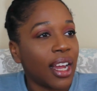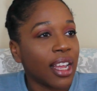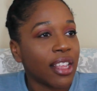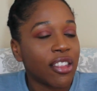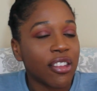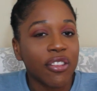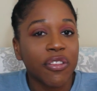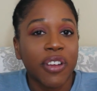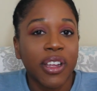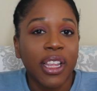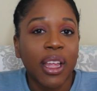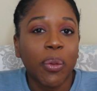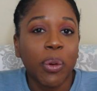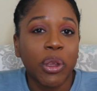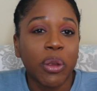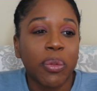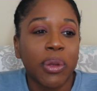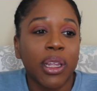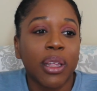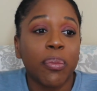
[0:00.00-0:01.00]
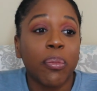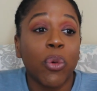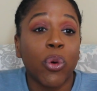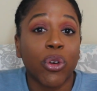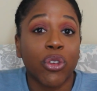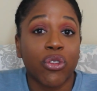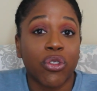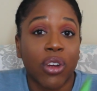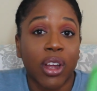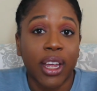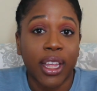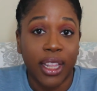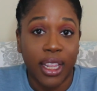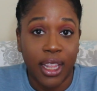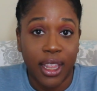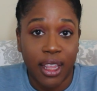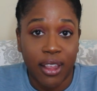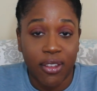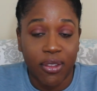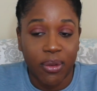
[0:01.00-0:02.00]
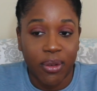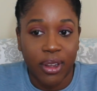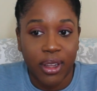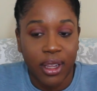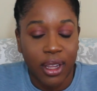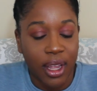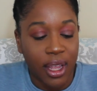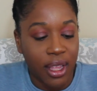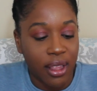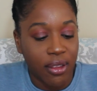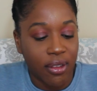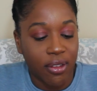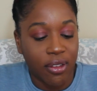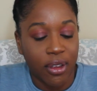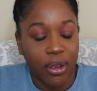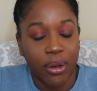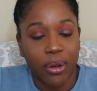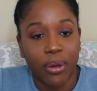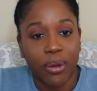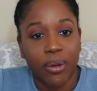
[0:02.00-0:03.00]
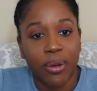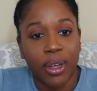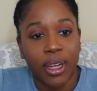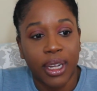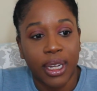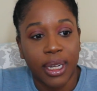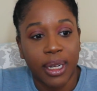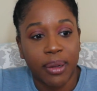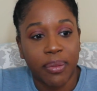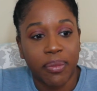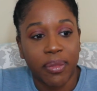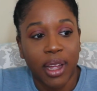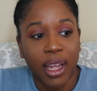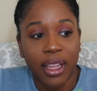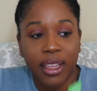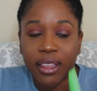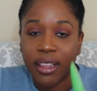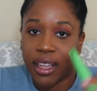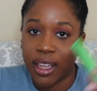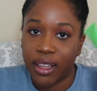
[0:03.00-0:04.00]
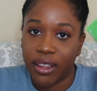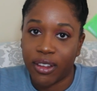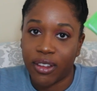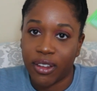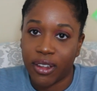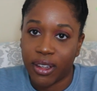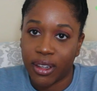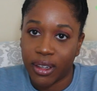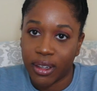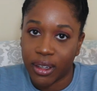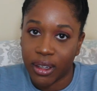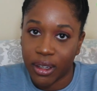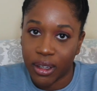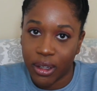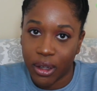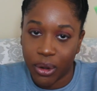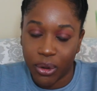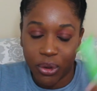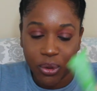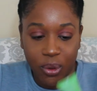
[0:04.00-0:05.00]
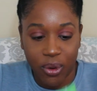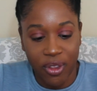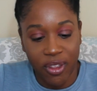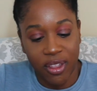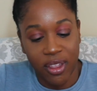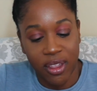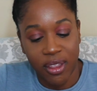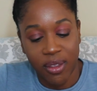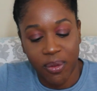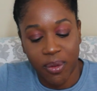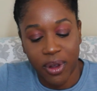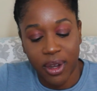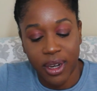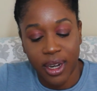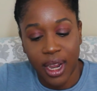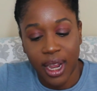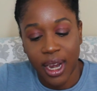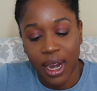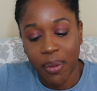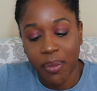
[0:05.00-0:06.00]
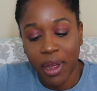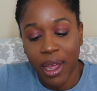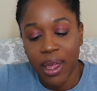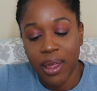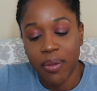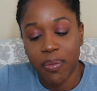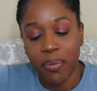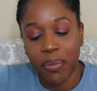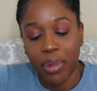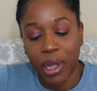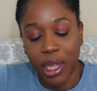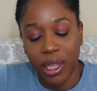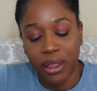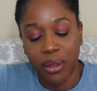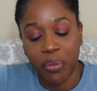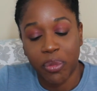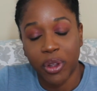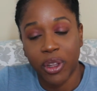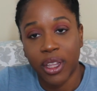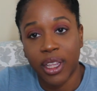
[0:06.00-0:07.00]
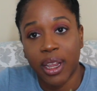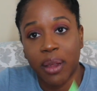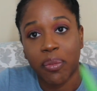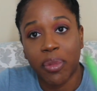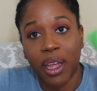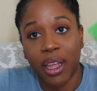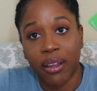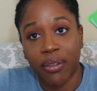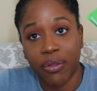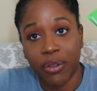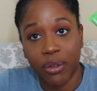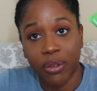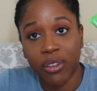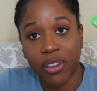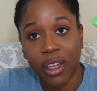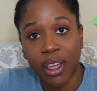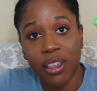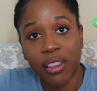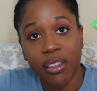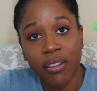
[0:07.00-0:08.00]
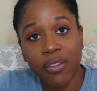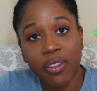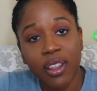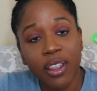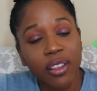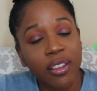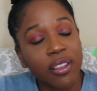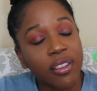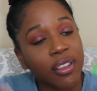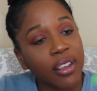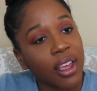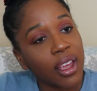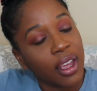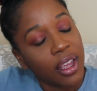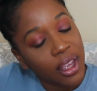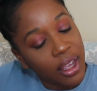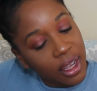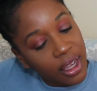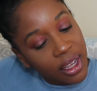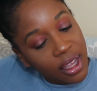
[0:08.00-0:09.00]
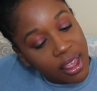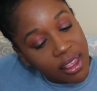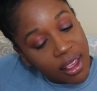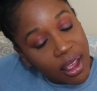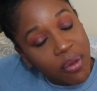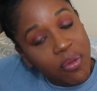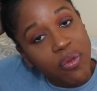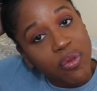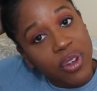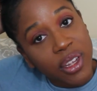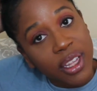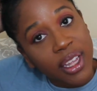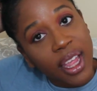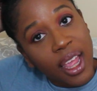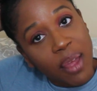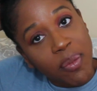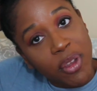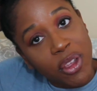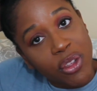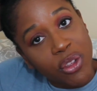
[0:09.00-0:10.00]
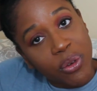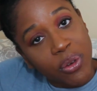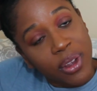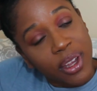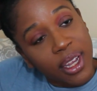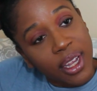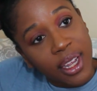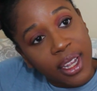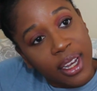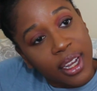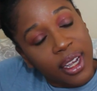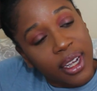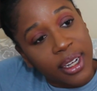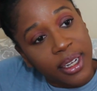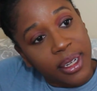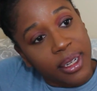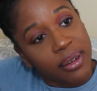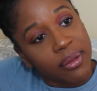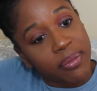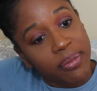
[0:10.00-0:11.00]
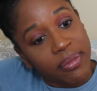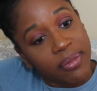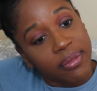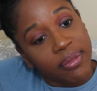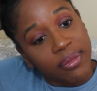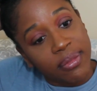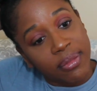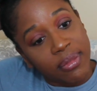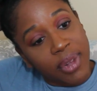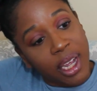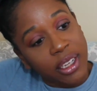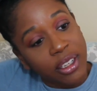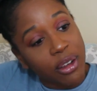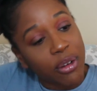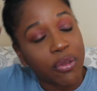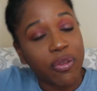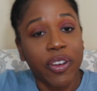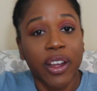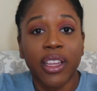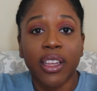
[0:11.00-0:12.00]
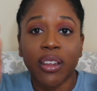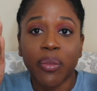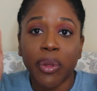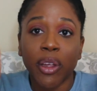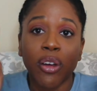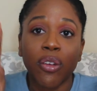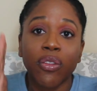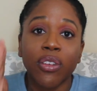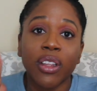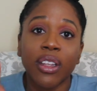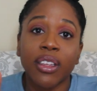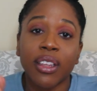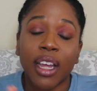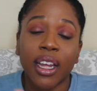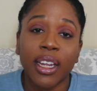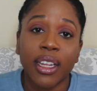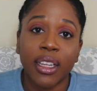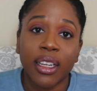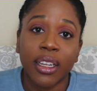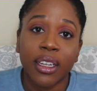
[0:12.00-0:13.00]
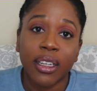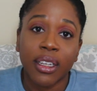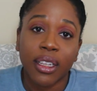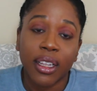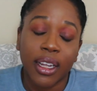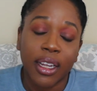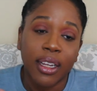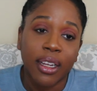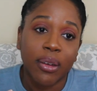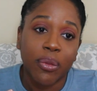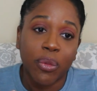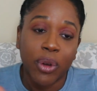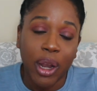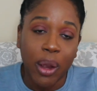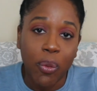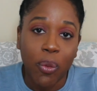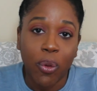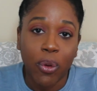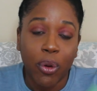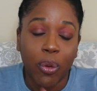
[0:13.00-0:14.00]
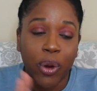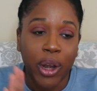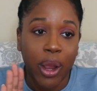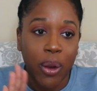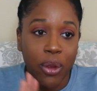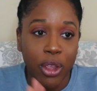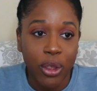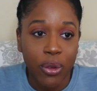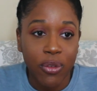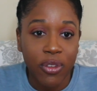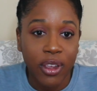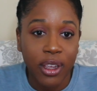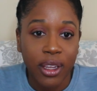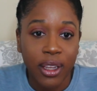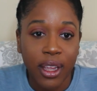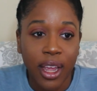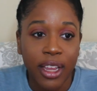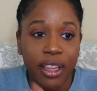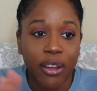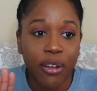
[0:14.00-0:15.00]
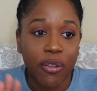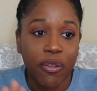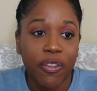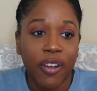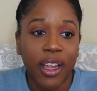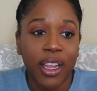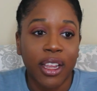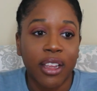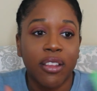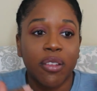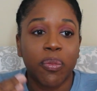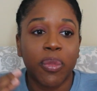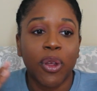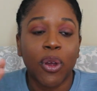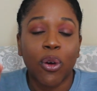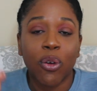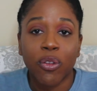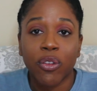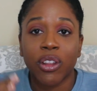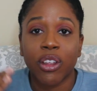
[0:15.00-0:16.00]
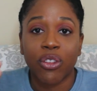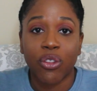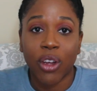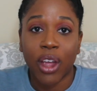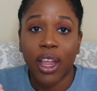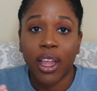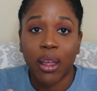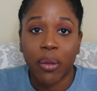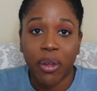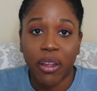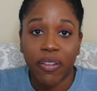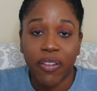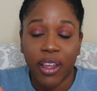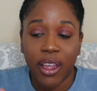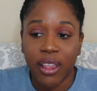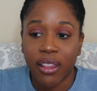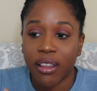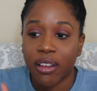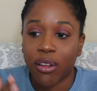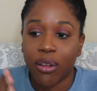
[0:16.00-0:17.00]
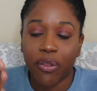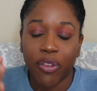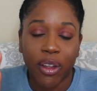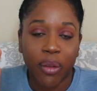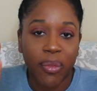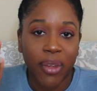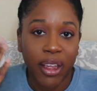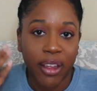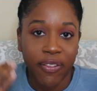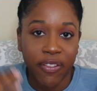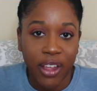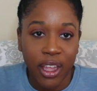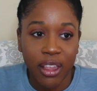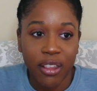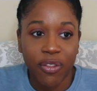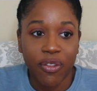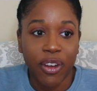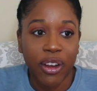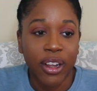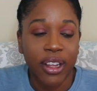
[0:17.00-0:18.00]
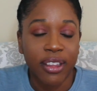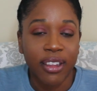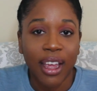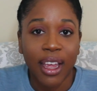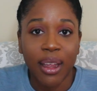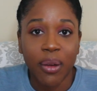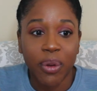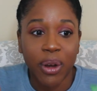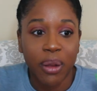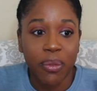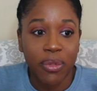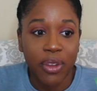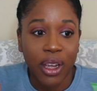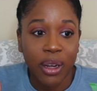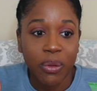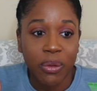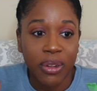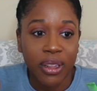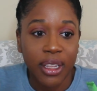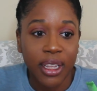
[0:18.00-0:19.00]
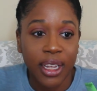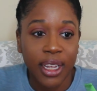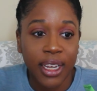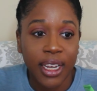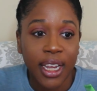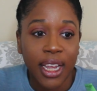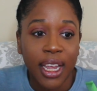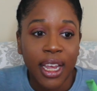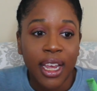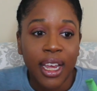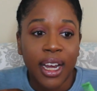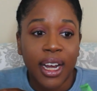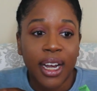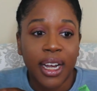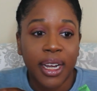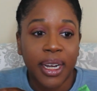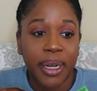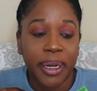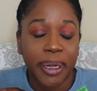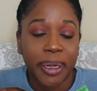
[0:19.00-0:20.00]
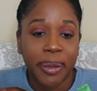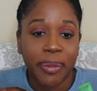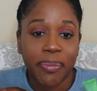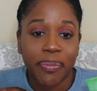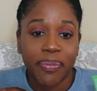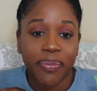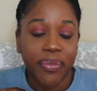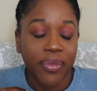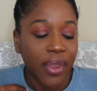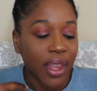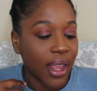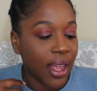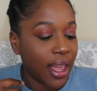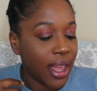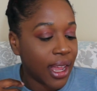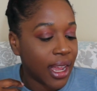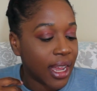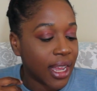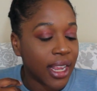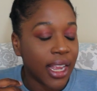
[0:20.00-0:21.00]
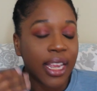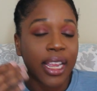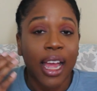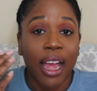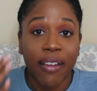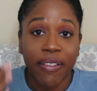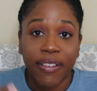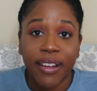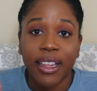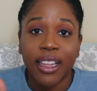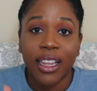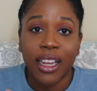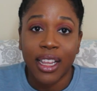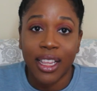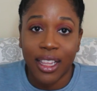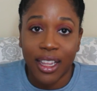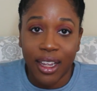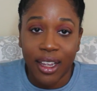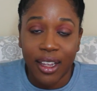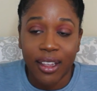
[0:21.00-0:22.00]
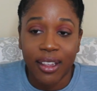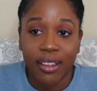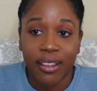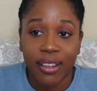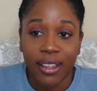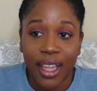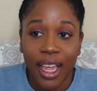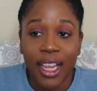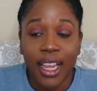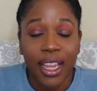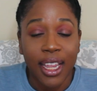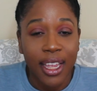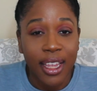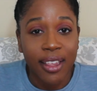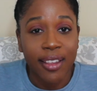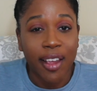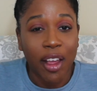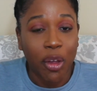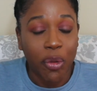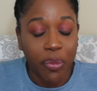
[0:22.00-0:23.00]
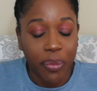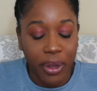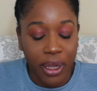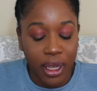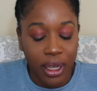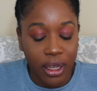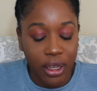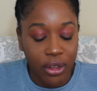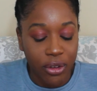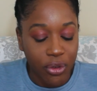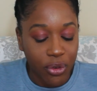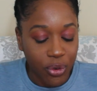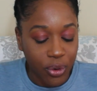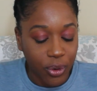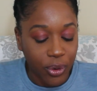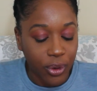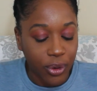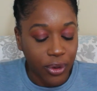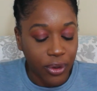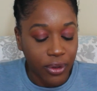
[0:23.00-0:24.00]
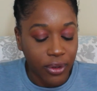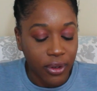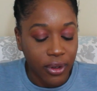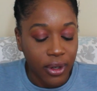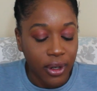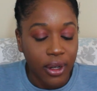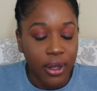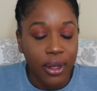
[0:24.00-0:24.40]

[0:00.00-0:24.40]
I just find that one to be more drying than this one, and so I tend to go towards this one. And I might bite the bullet and buy a full size of this because I really am enjoying it. I don't find it to be overly tightening. Like when I use it, I don't find it to be overly drying on my face. I don't find my face very tight when I'm done with it. I find that it does, and it is helping control